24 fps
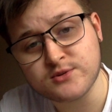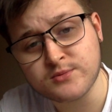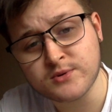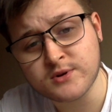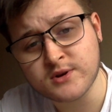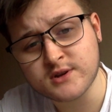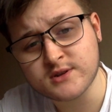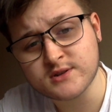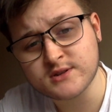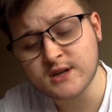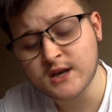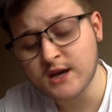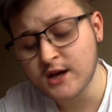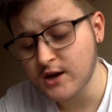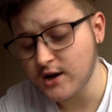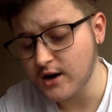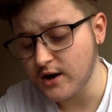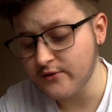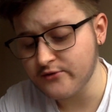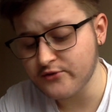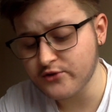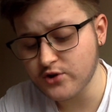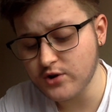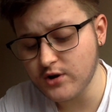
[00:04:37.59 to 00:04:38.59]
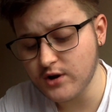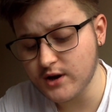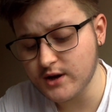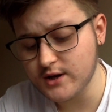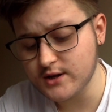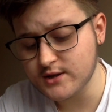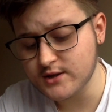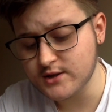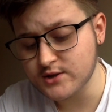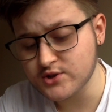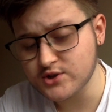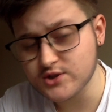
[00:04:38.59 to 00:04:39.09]
because I've
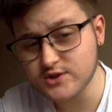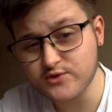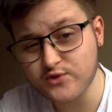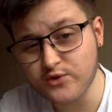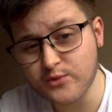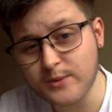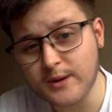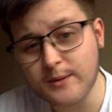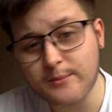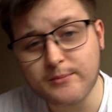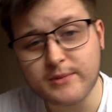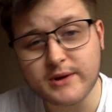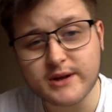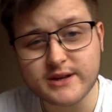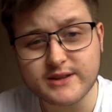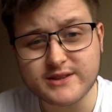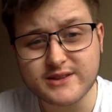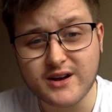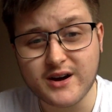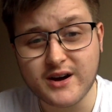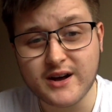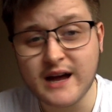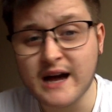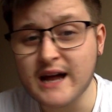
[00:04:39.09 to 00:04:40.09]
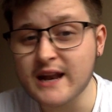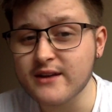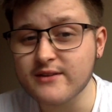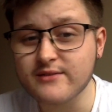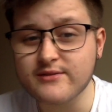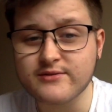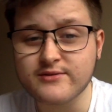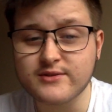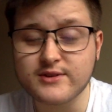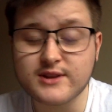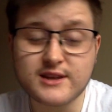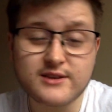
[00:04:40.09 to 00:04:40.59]
tried the Just for Men beard dye, and
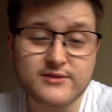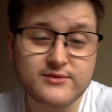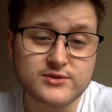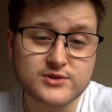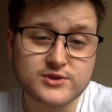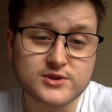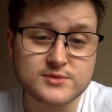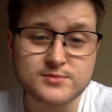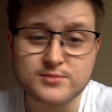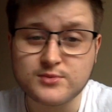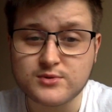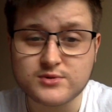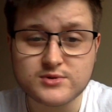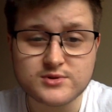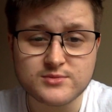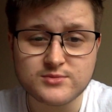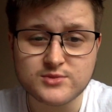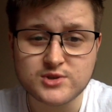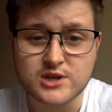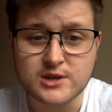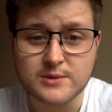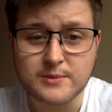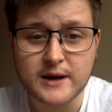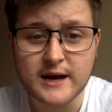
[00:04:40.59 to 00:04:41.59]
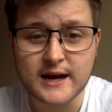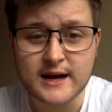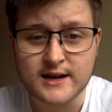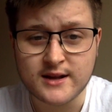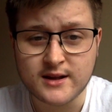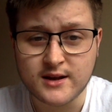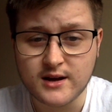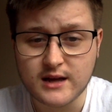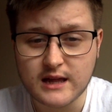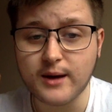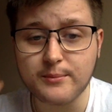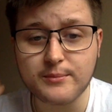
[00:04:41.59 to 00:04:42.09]
I've even just bought some cheap hair
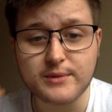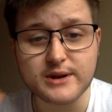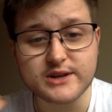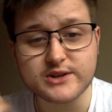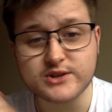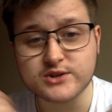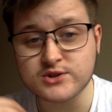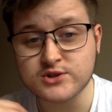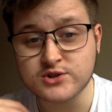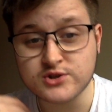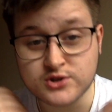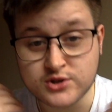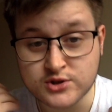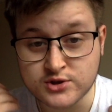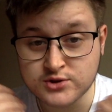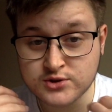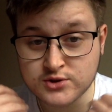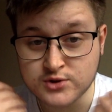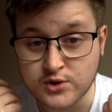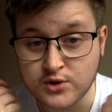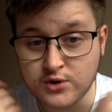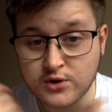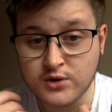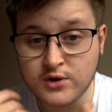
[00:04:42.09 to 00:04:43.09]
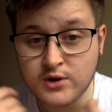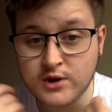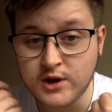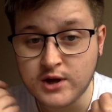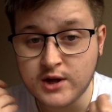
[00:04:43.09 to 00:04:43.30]
dye, but it just does not